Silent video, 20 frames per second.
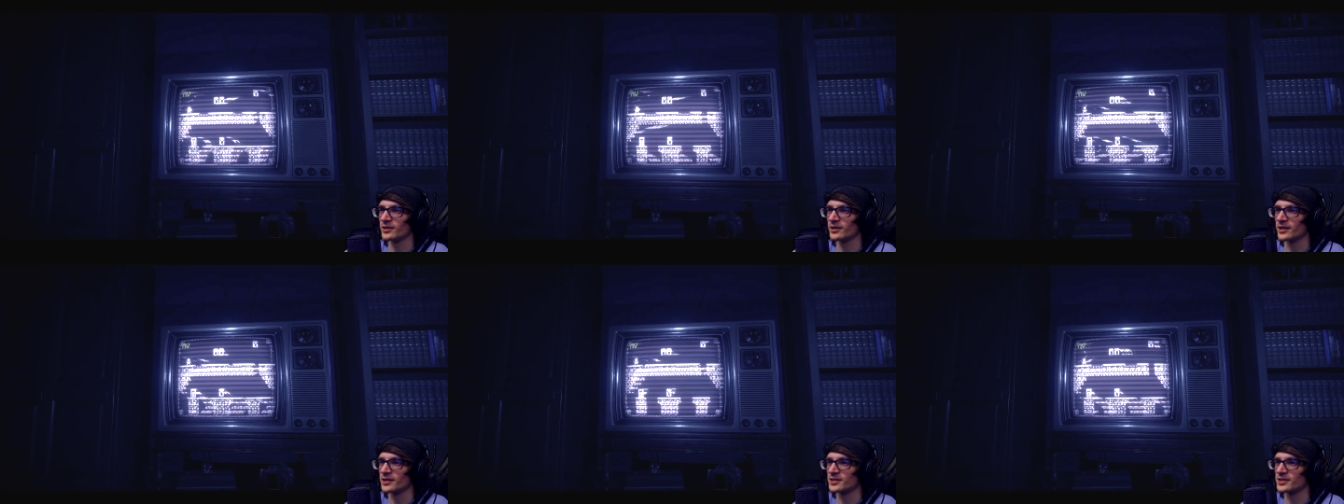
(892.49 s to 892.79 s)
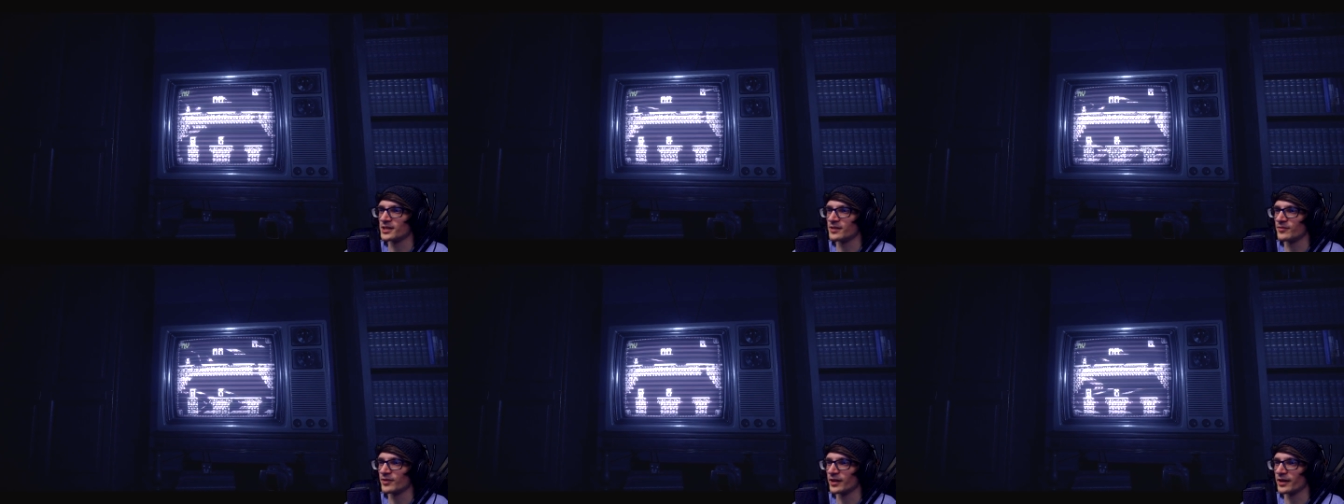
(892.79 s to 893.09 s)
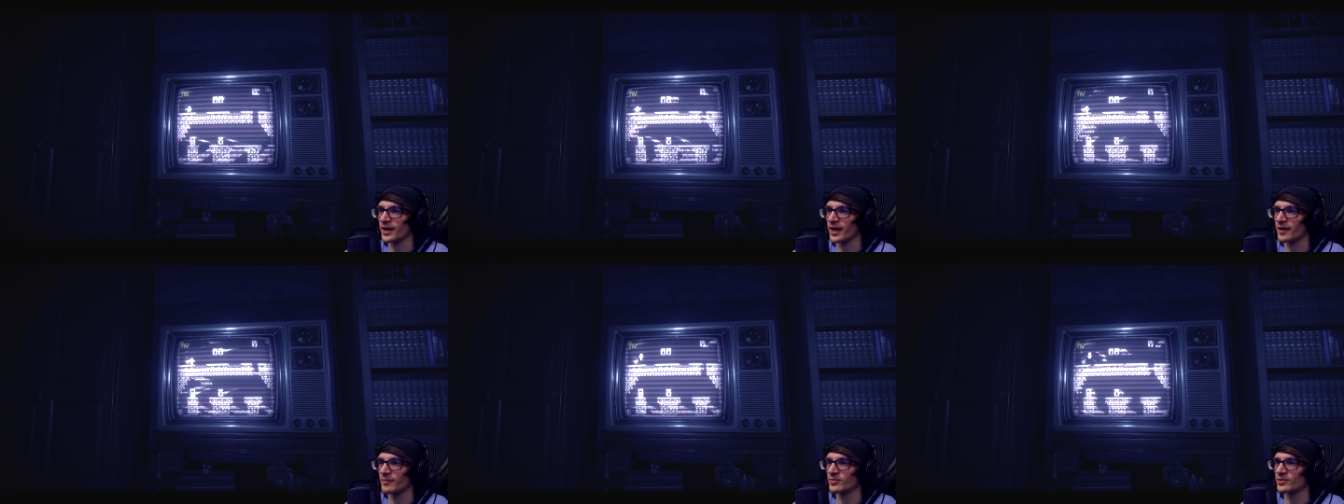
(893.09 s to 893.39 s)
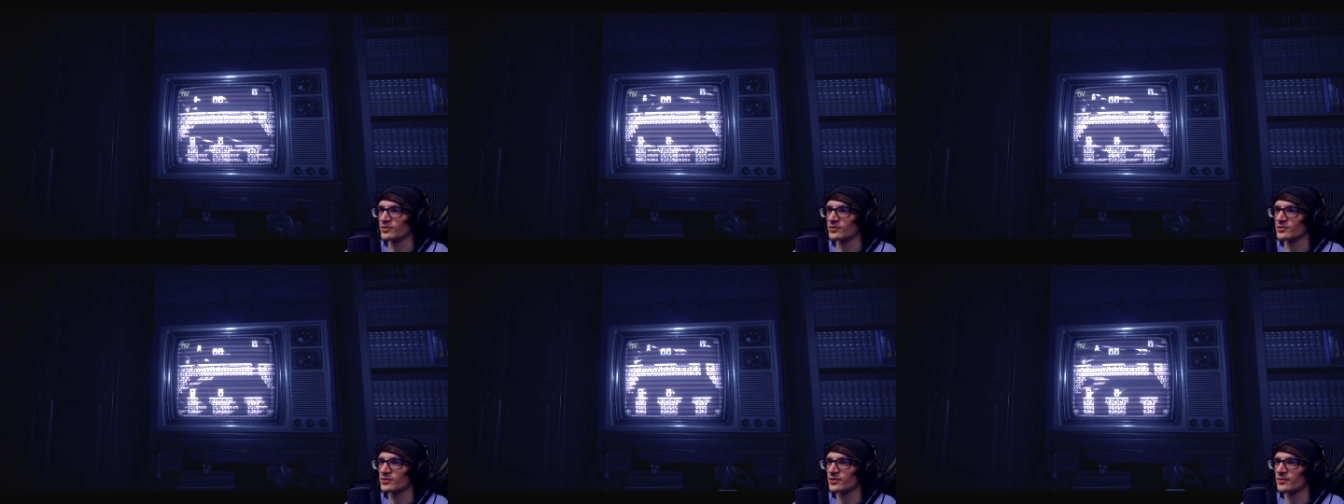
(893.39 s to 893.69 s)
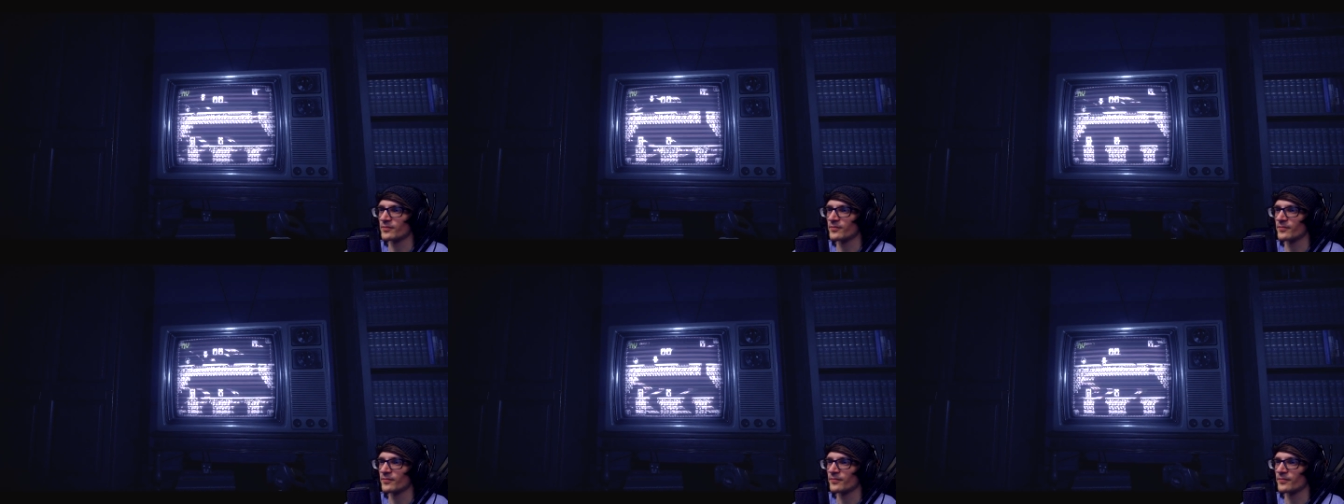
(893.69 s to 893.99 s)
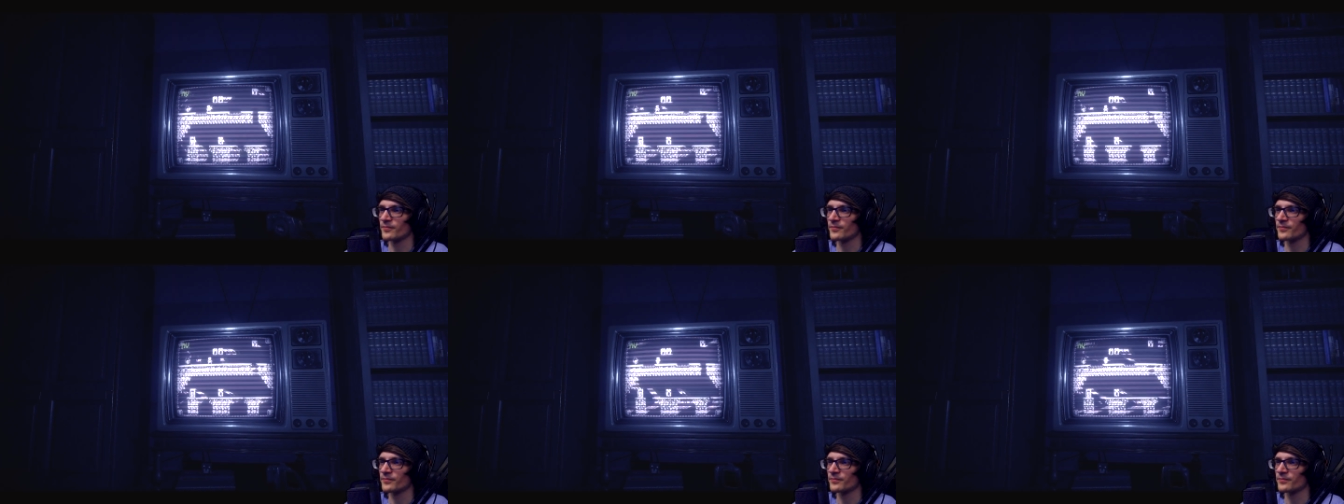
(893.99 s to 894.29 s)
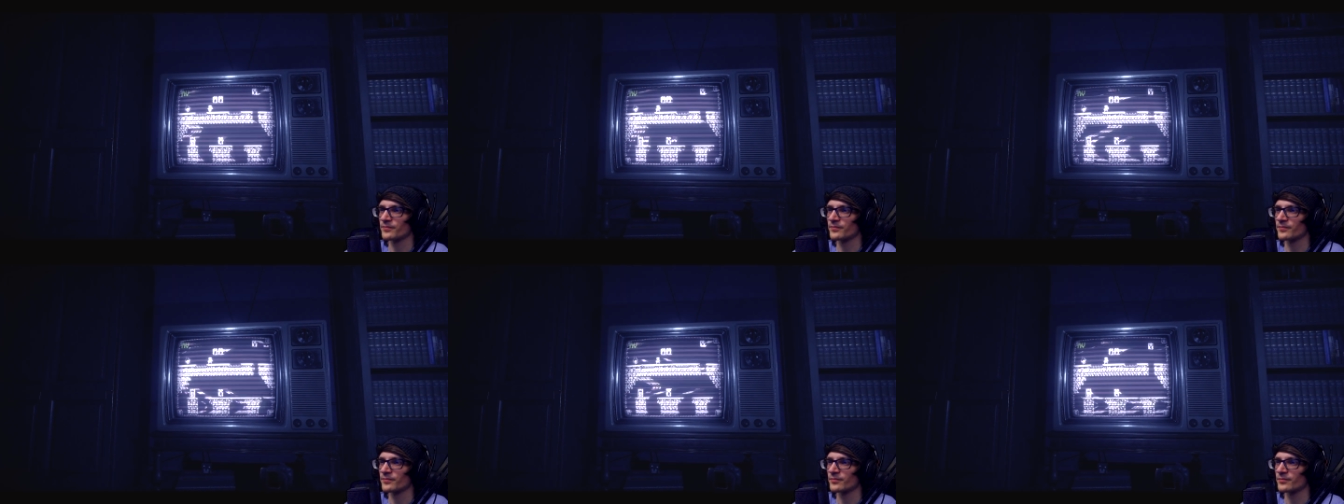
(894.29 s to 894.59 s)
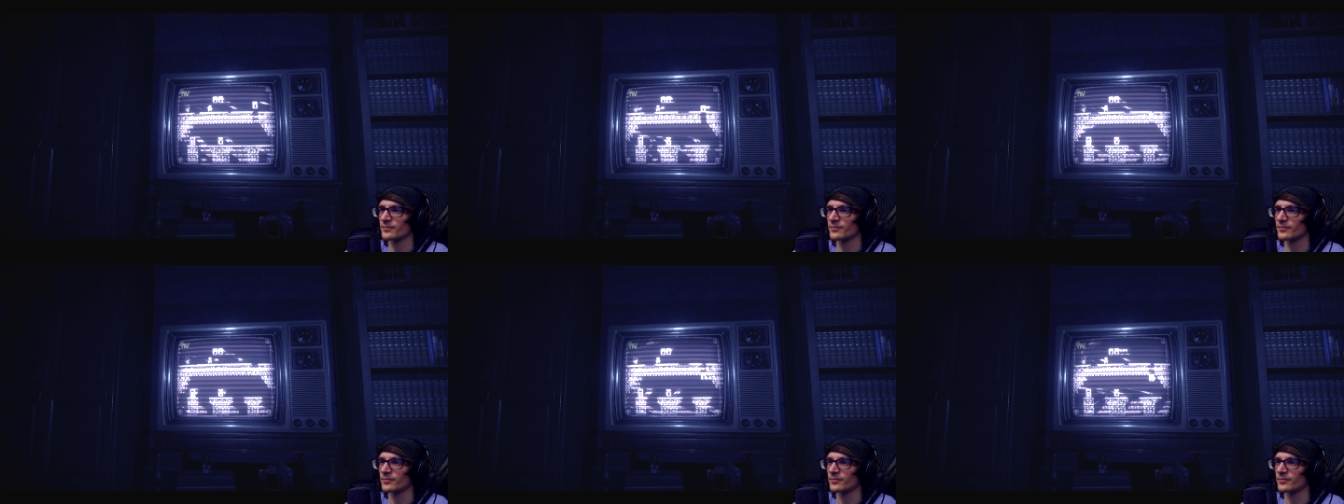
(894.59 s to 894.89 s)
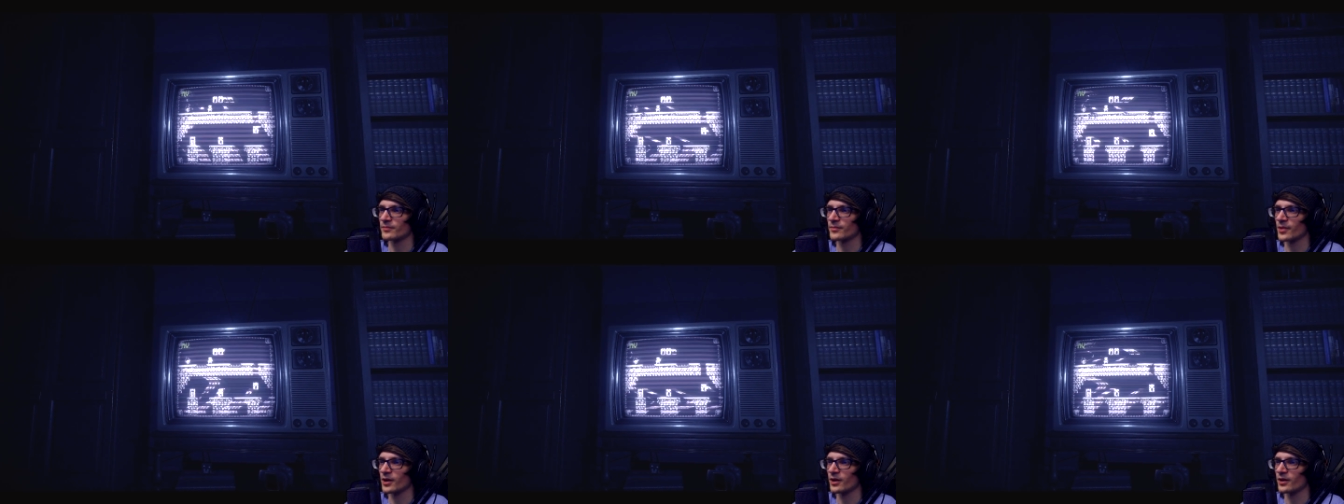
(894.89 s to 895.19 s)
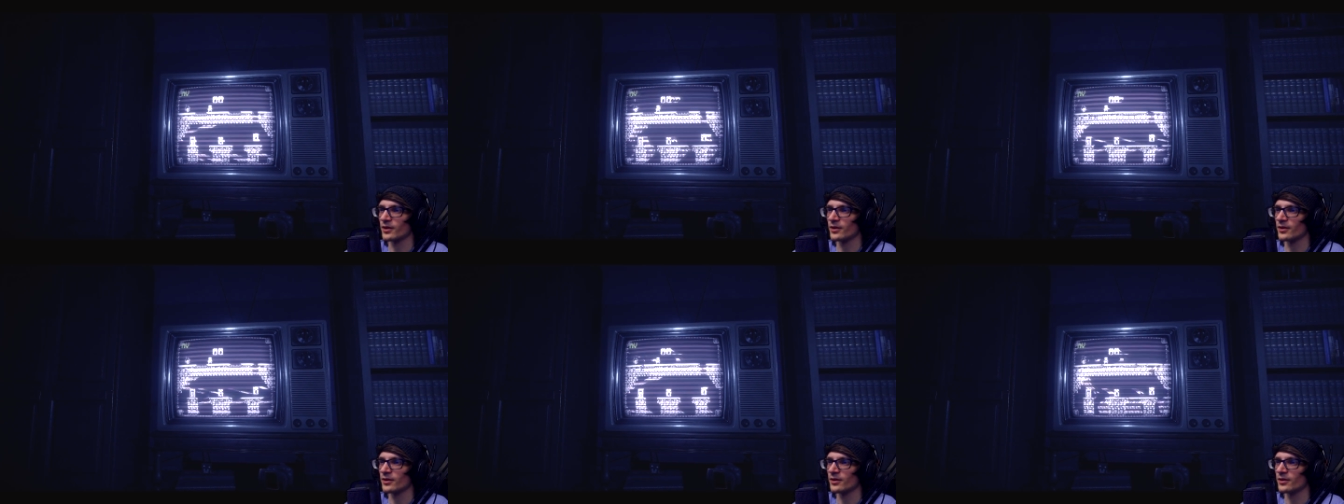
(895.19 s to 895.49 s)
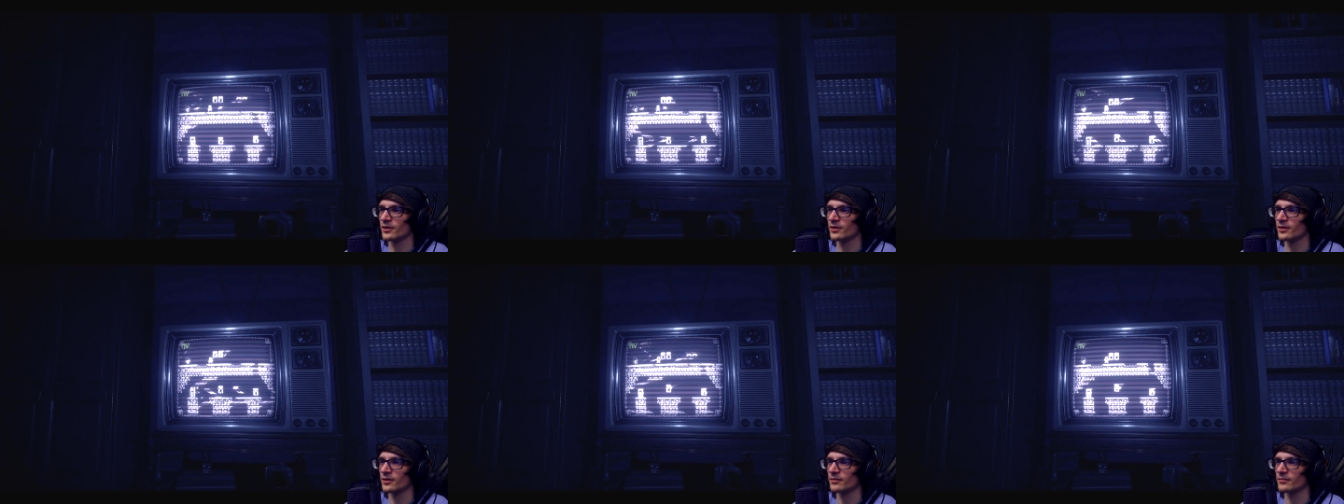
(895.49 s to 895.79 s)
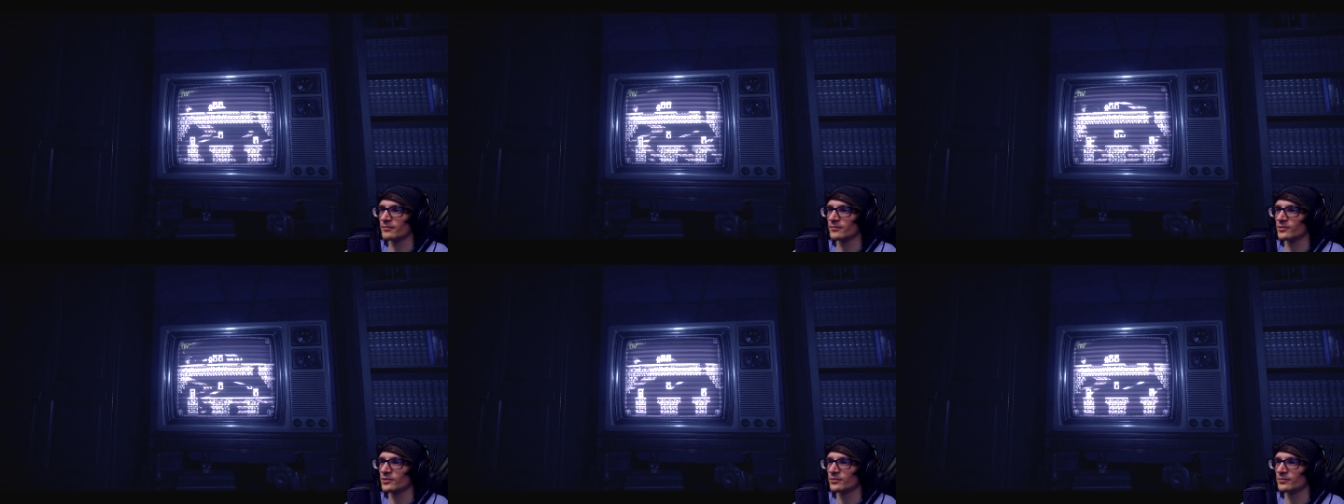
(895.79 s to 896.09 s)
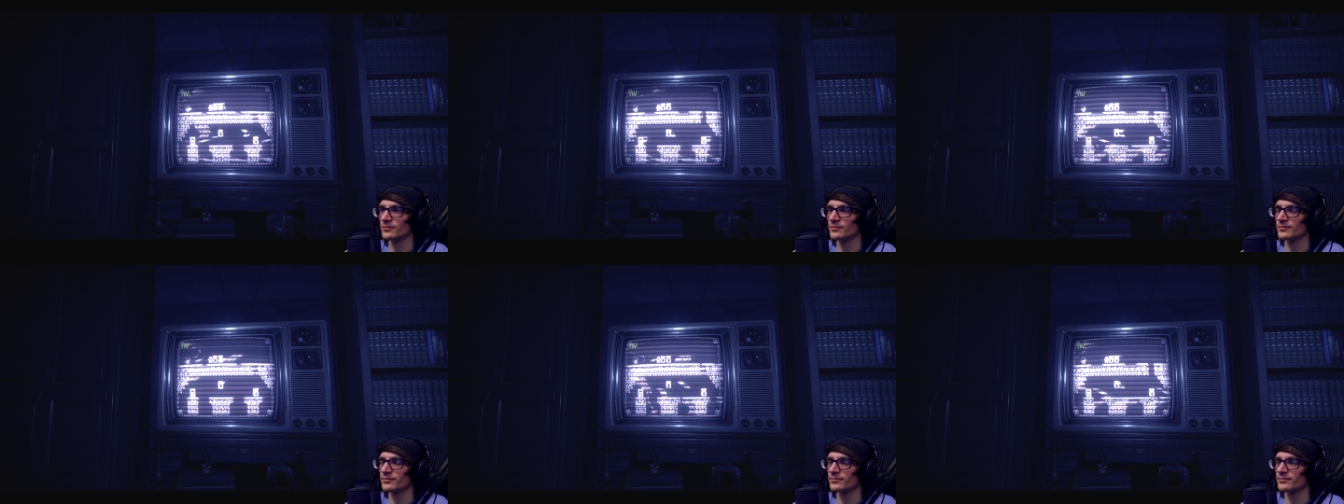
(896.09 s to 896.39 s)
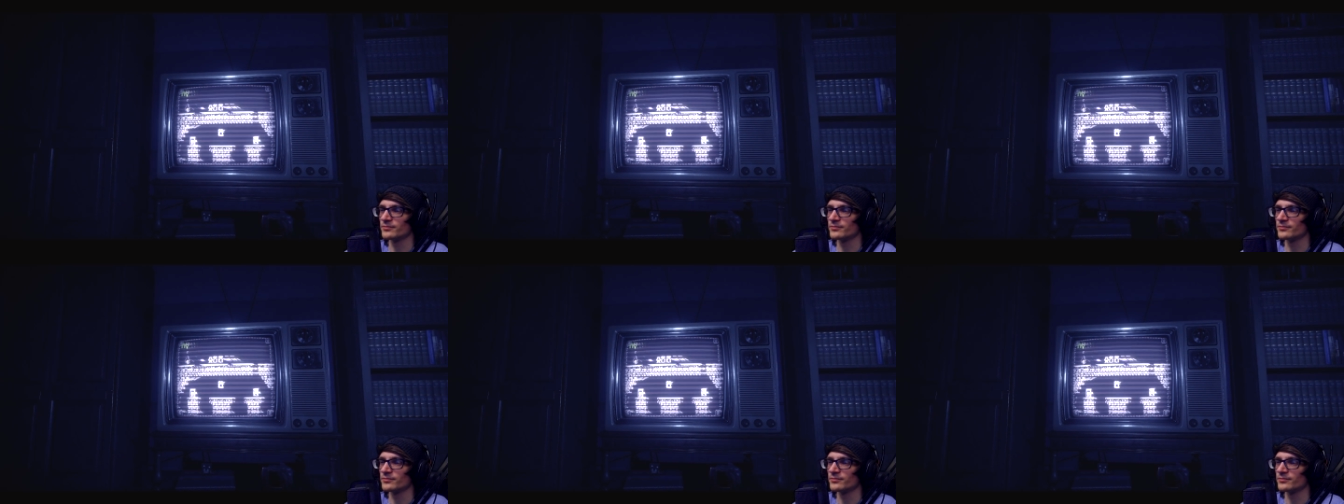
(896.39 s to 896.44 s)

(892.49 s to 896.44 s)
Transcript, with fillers: Let's see if that happens. Uh, oh.